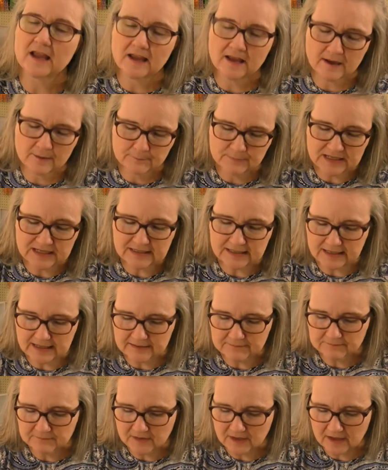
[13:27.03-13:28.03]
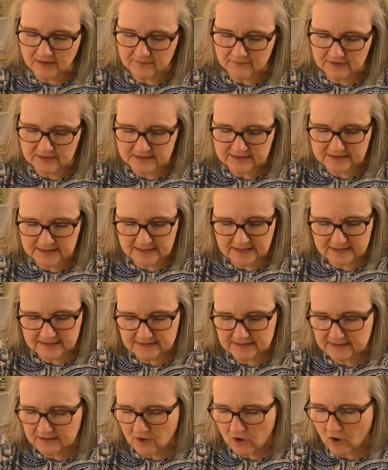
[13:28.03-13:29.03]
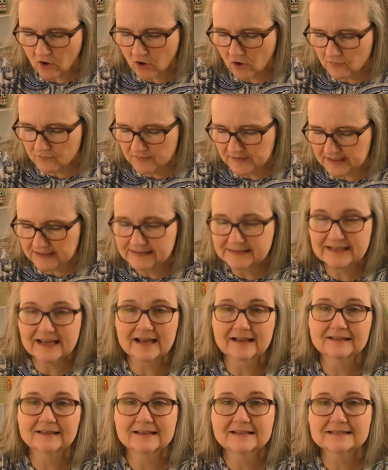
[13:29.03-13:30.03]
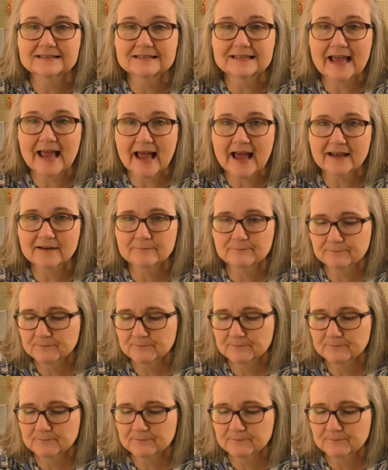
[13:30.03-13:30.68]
a beanie, and this is called the Declan's hat.